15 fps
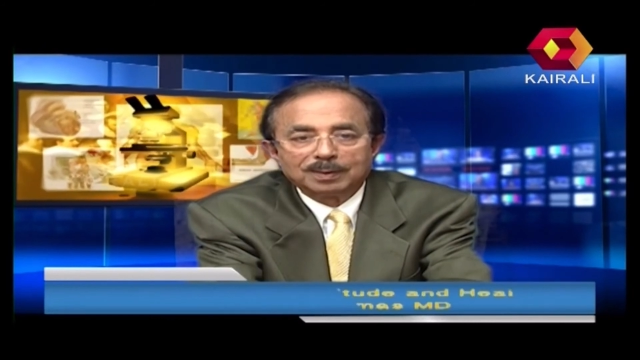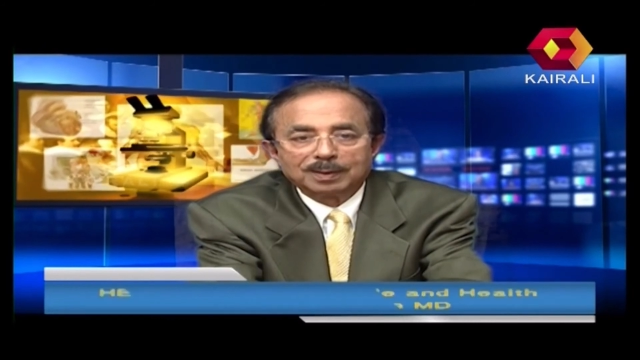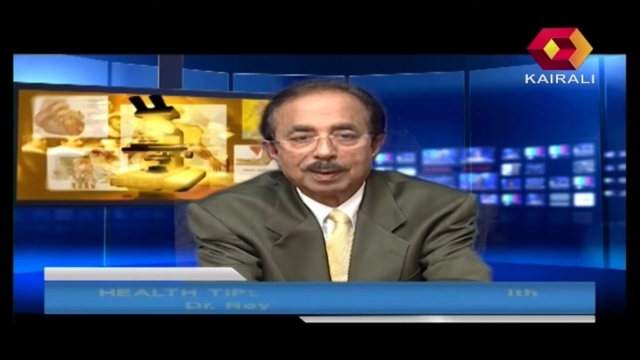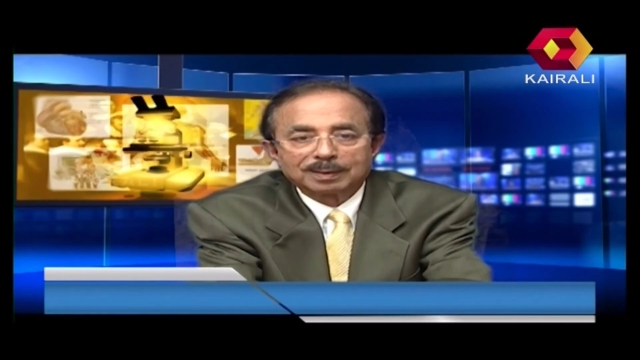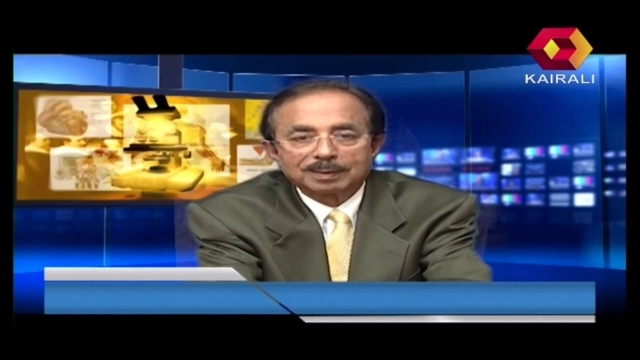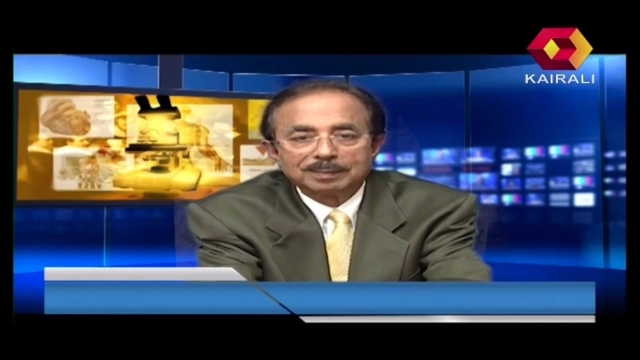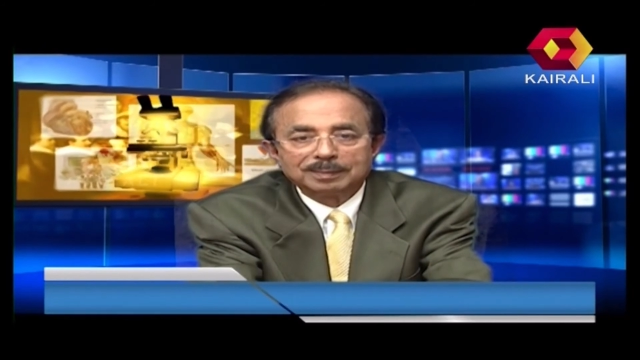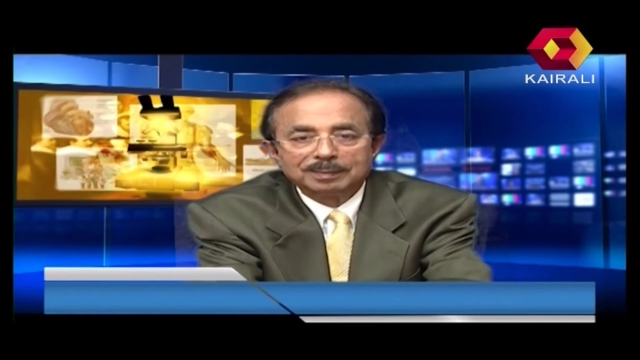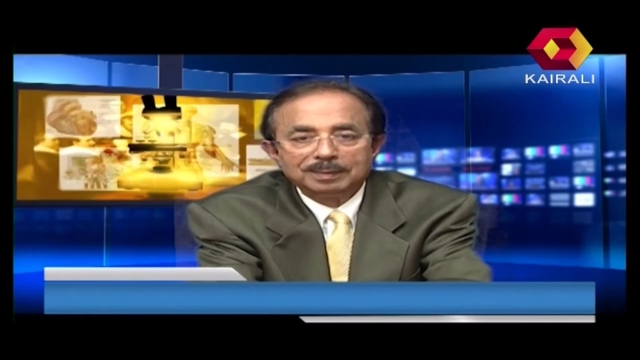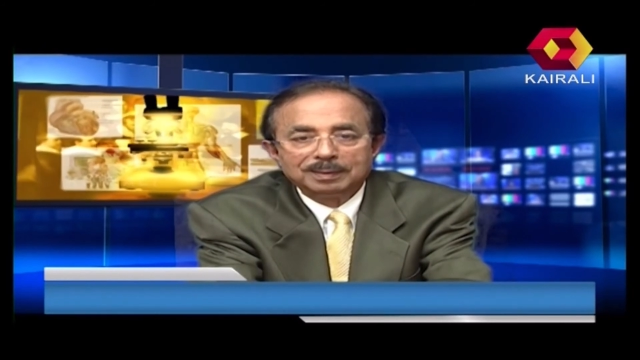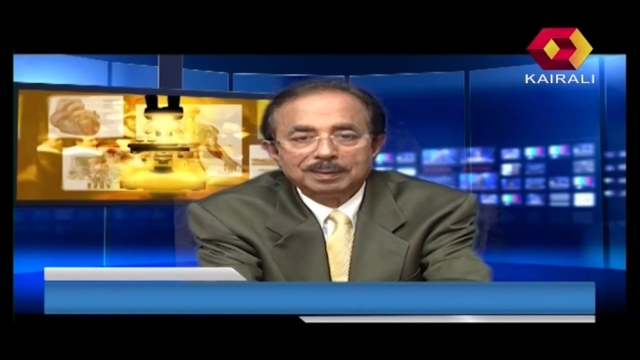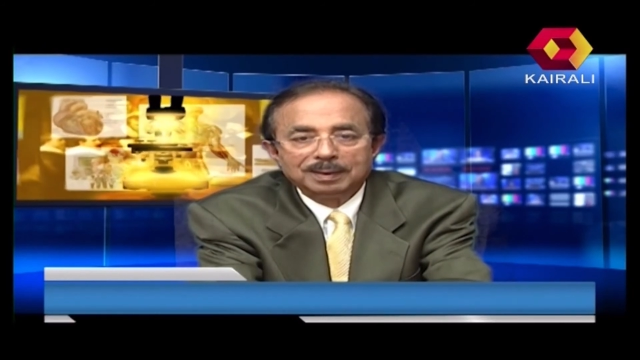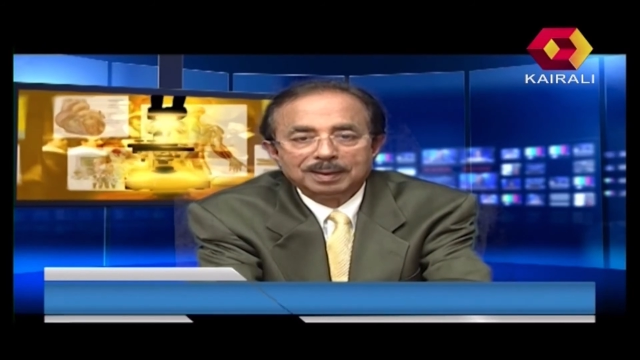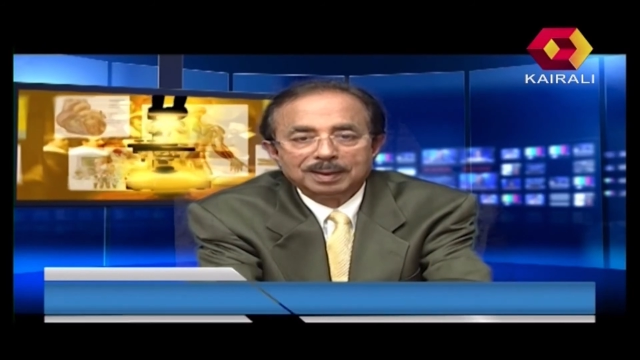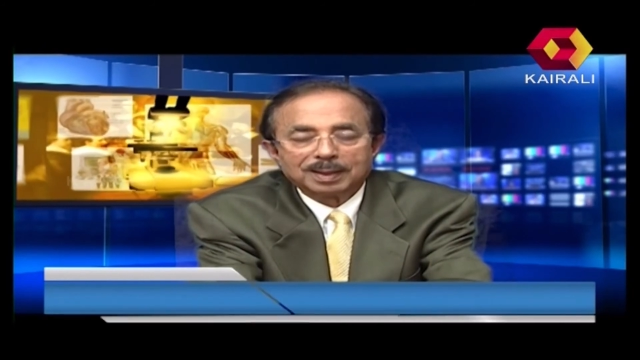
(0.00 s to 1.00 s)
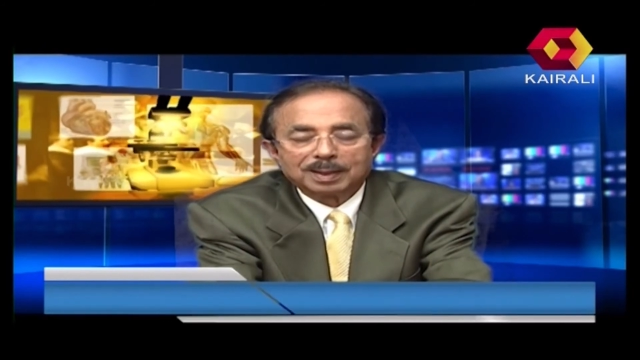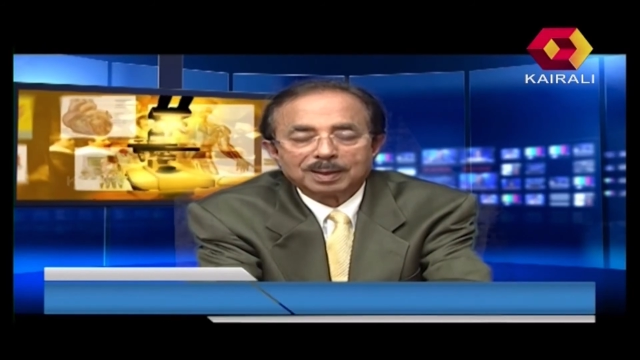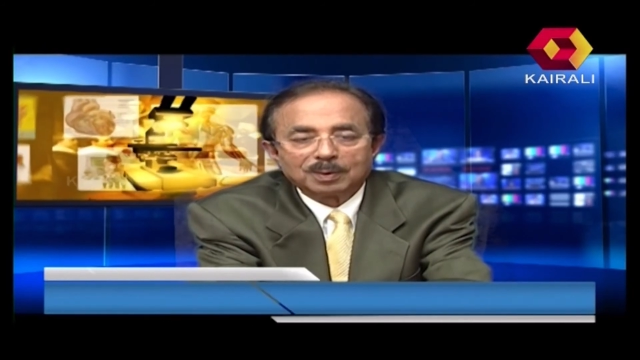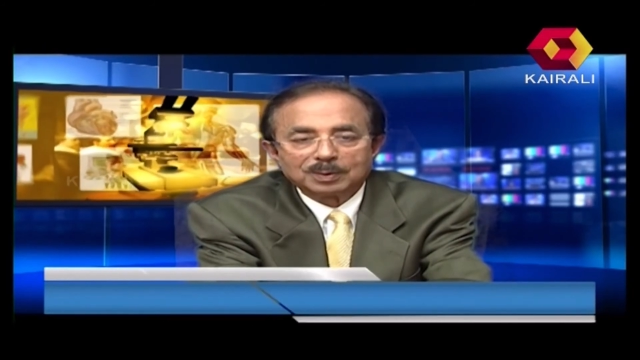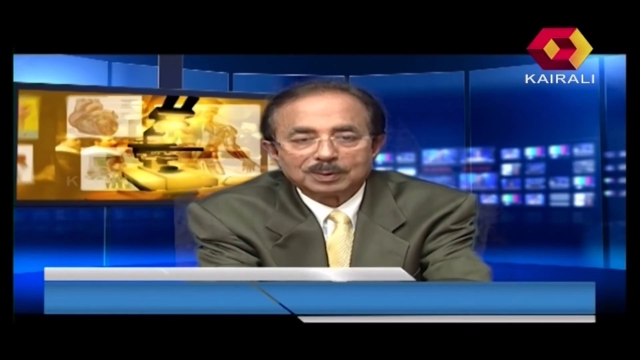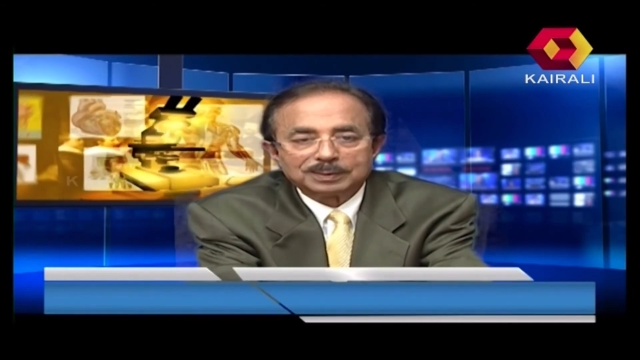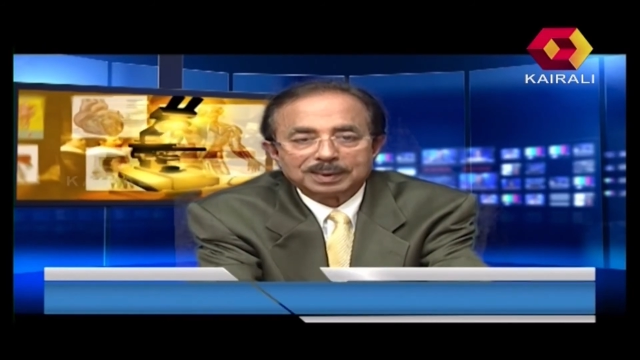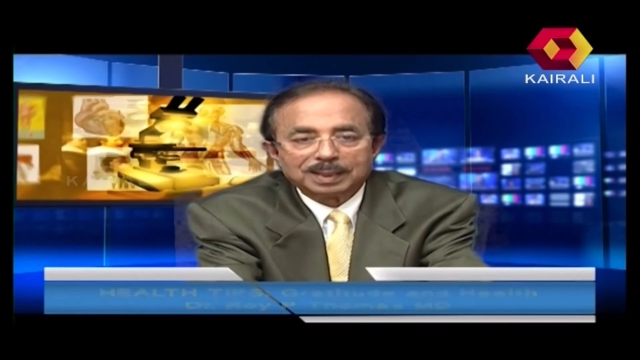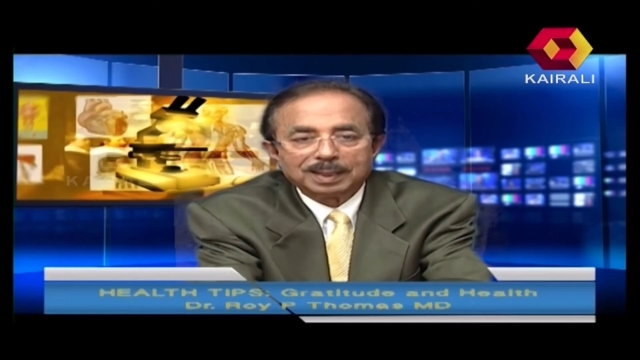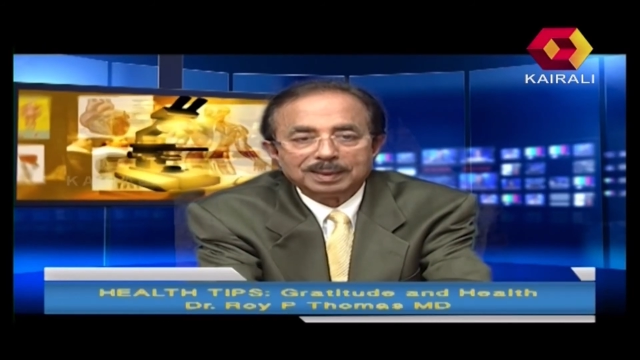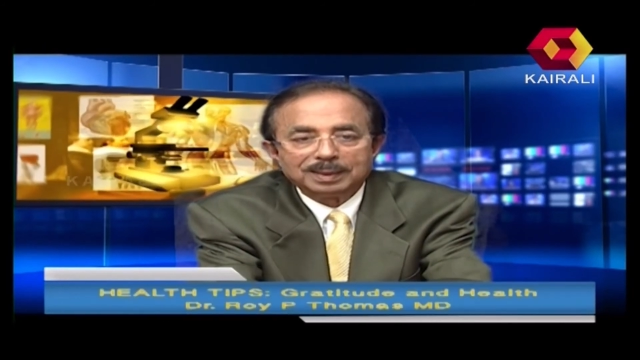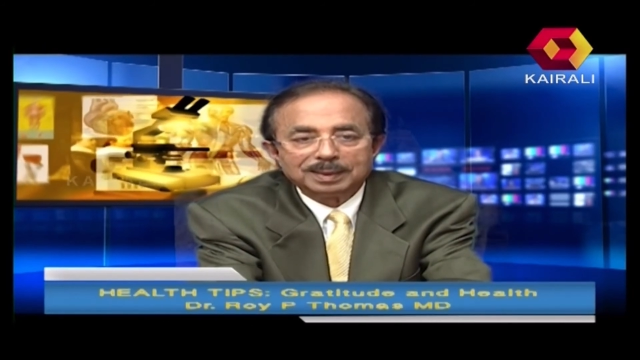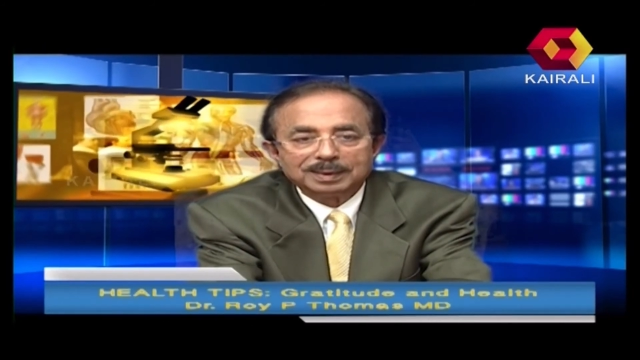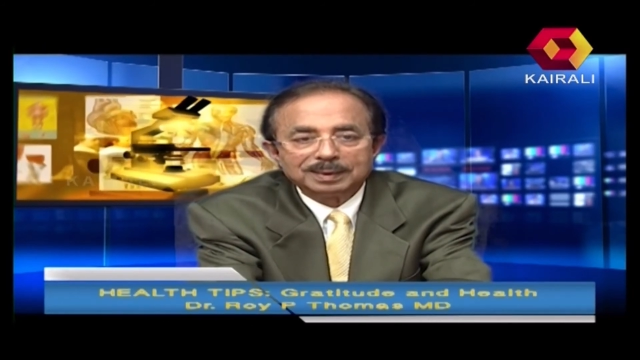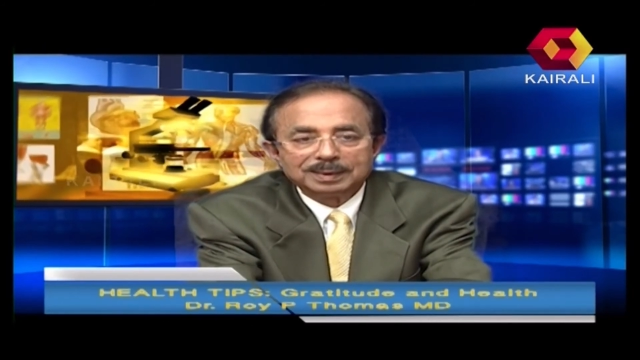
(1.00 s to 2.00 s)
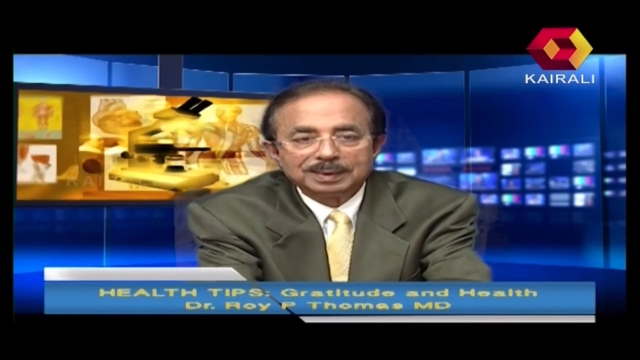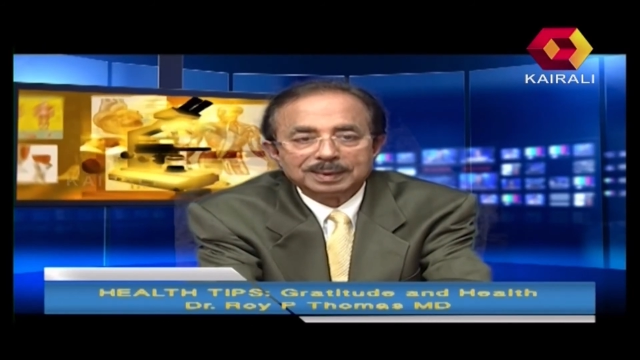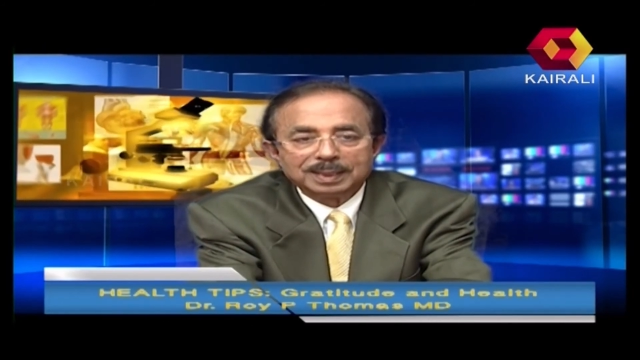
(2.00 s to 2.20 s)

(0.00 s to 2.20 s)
War are not standing,